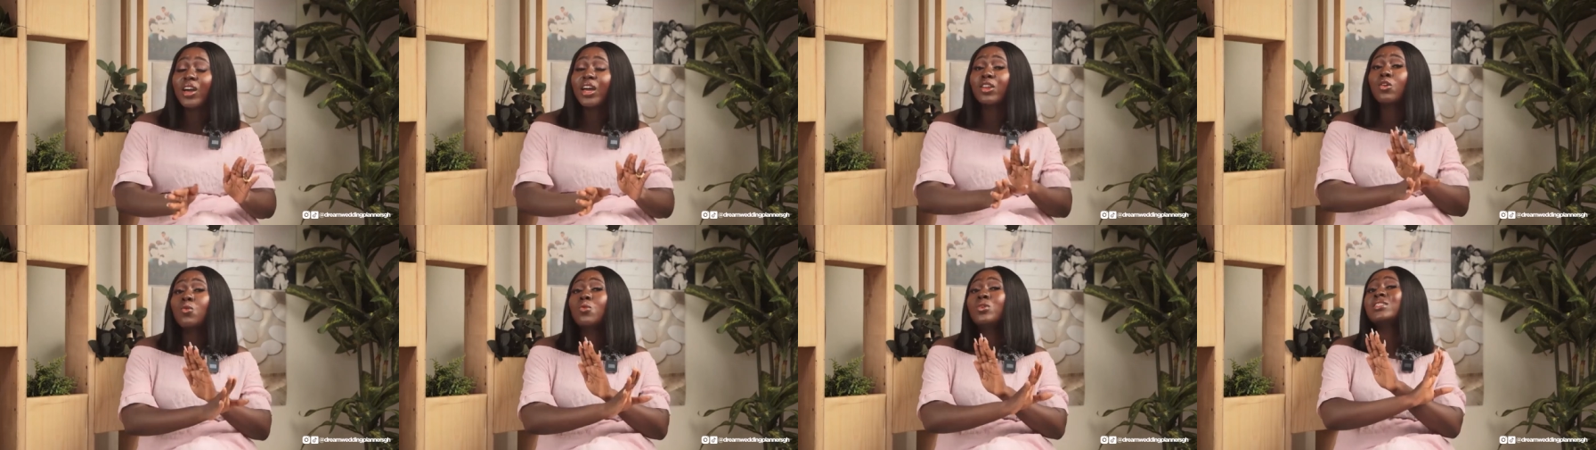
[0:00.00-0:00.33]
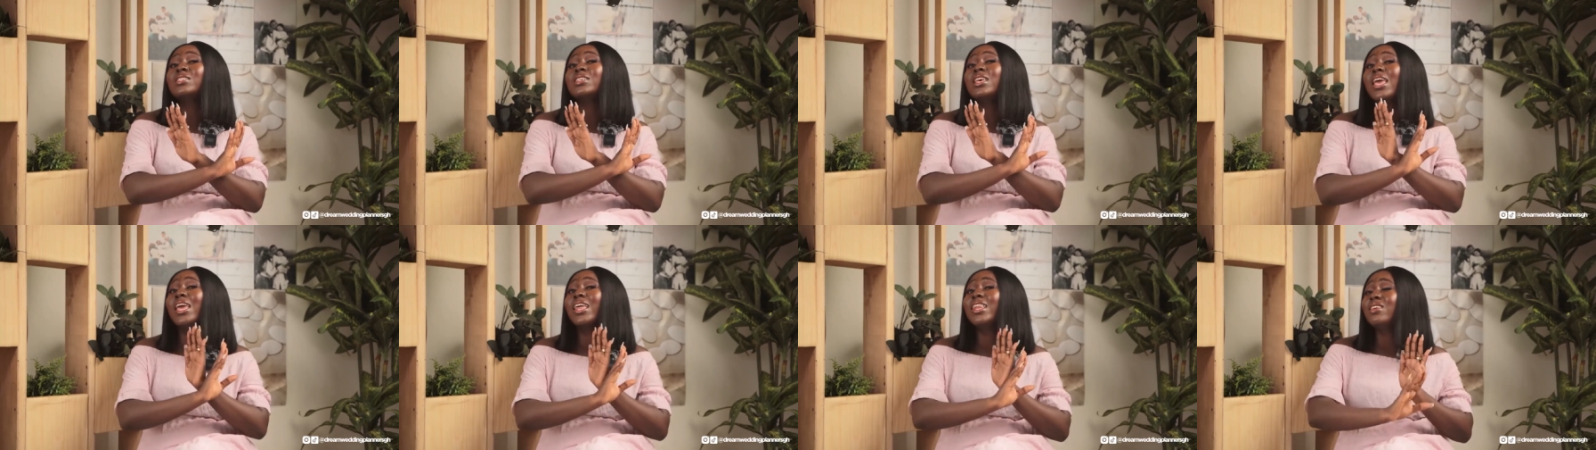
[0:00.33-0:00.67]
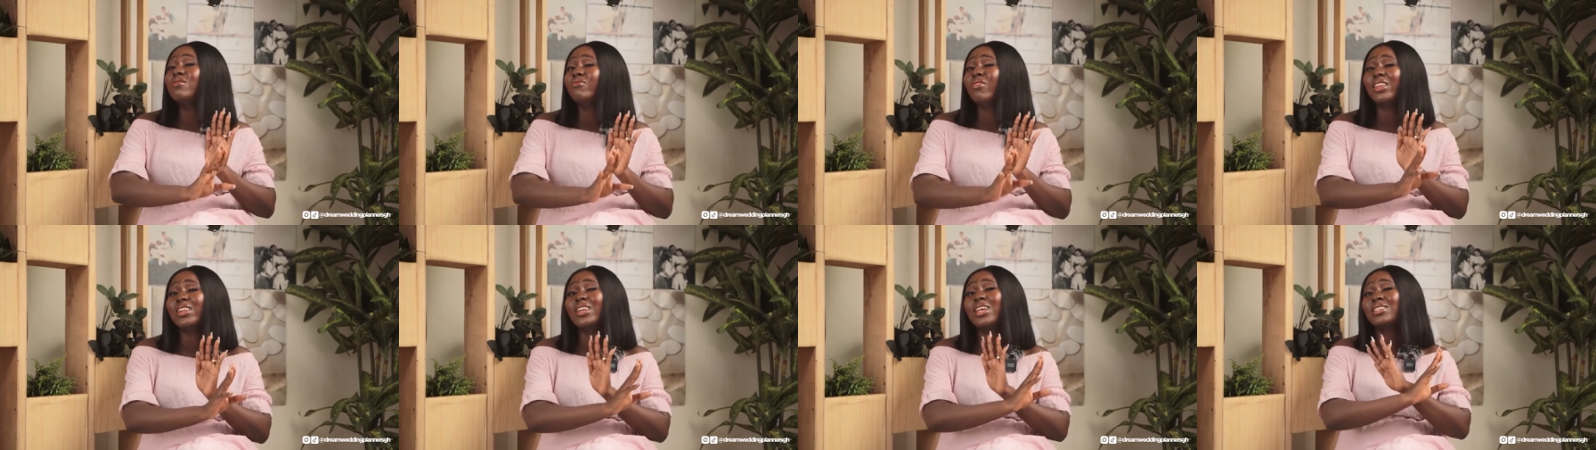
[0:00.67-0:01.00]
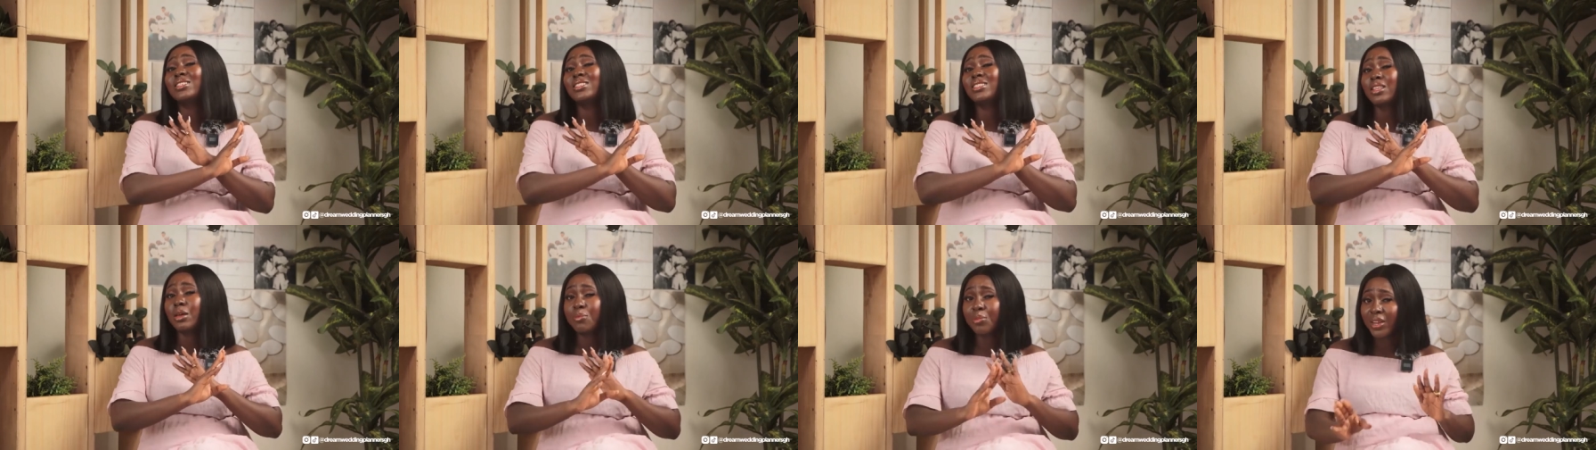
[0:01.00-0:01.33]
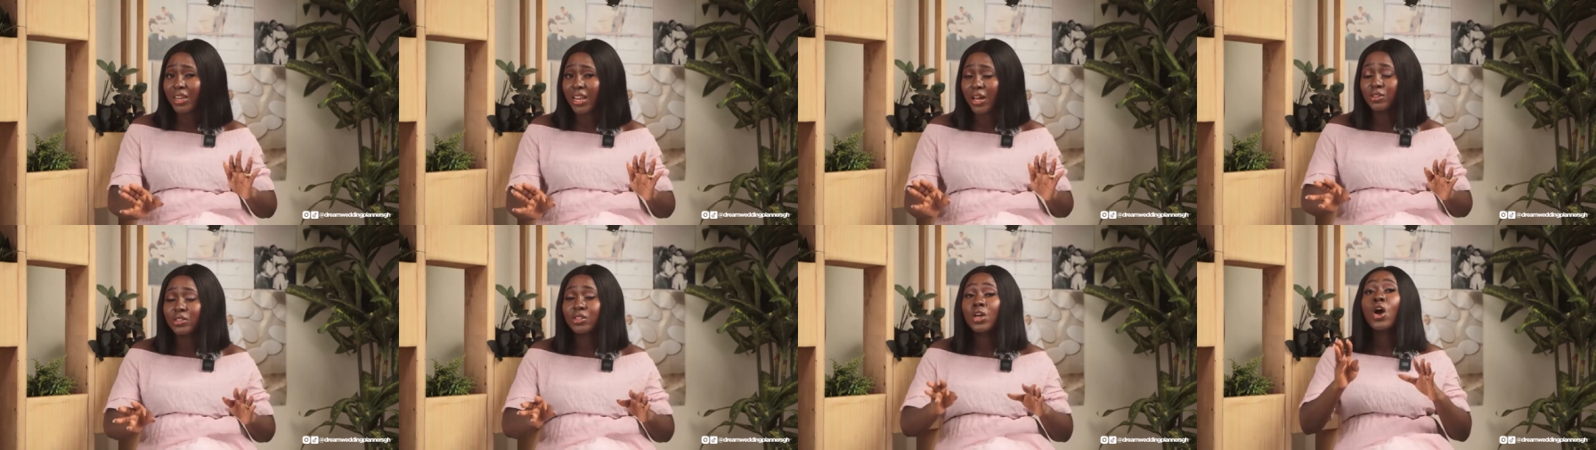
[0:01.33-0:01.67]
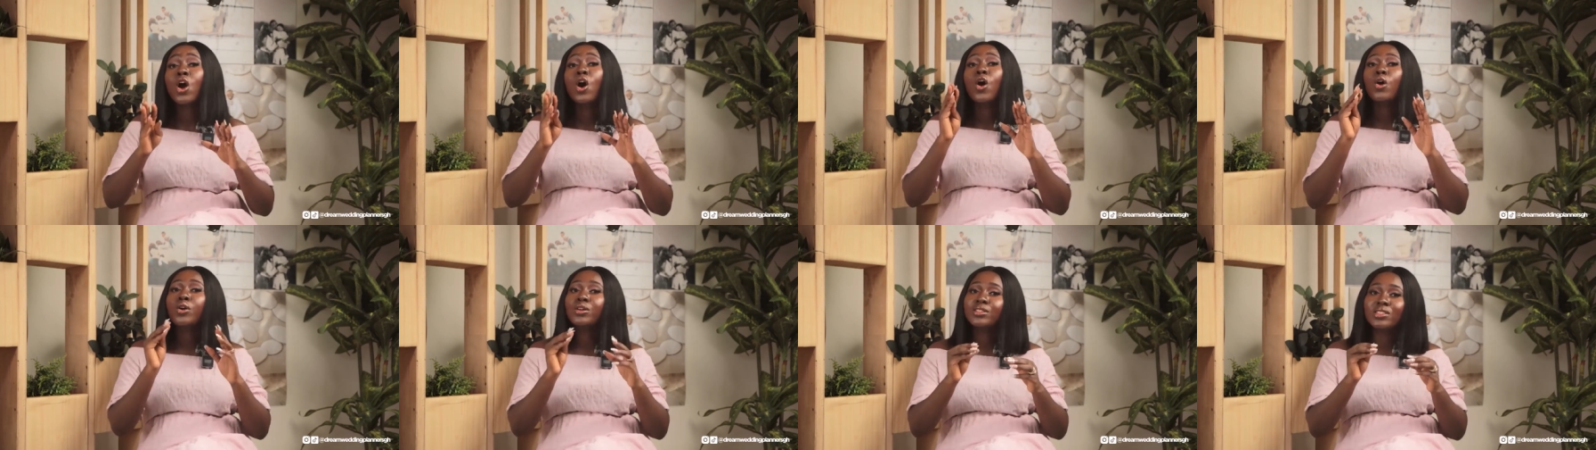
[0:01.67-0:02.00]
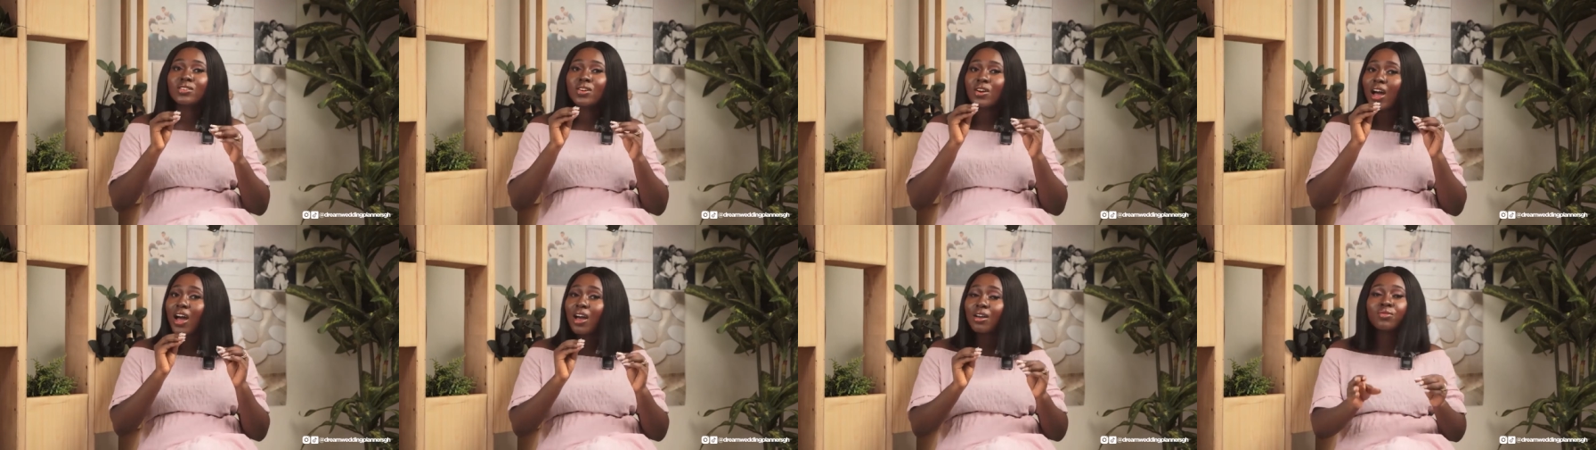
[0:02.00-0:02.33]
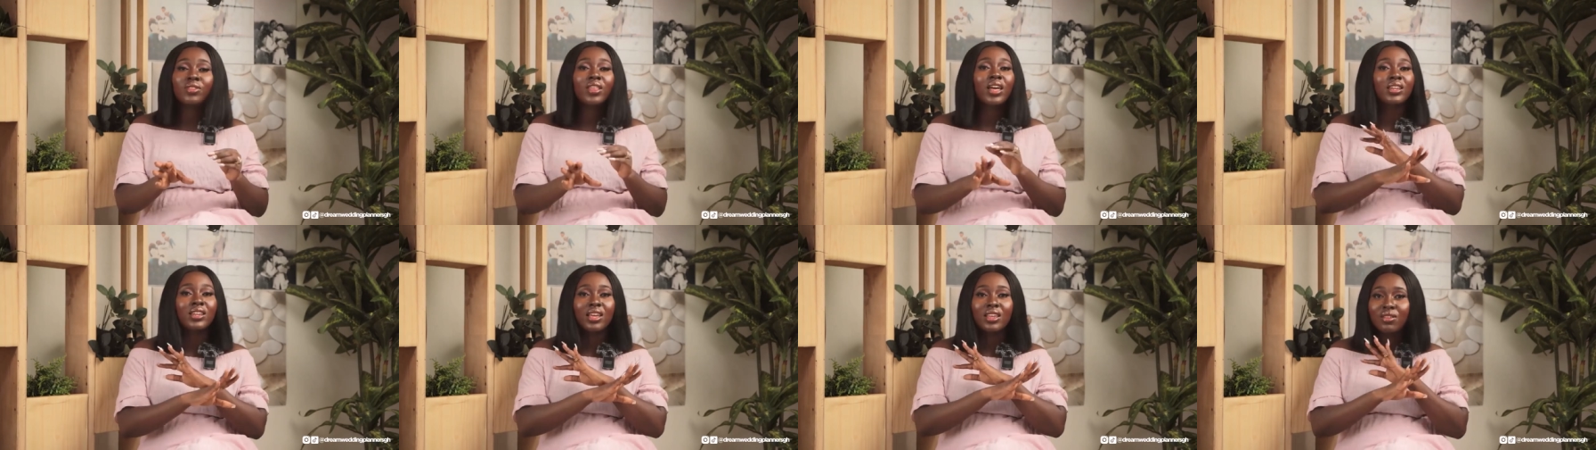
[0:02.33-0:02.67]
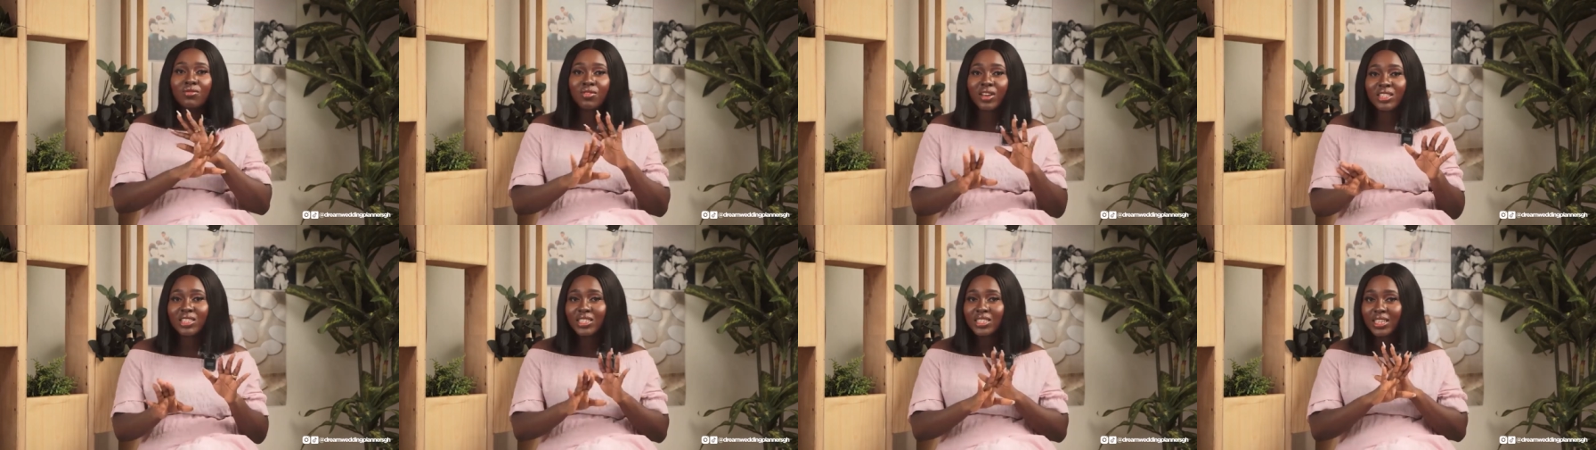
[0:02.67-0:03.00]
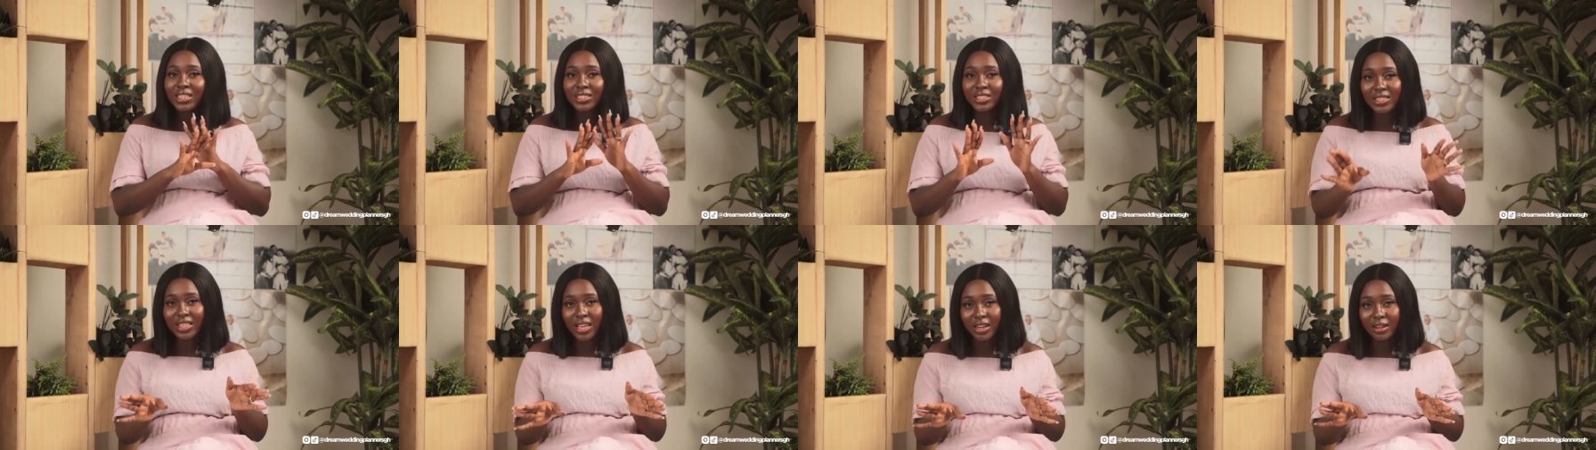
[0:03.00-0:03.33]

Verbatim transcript: I don't want any vendor stepping out until after the event is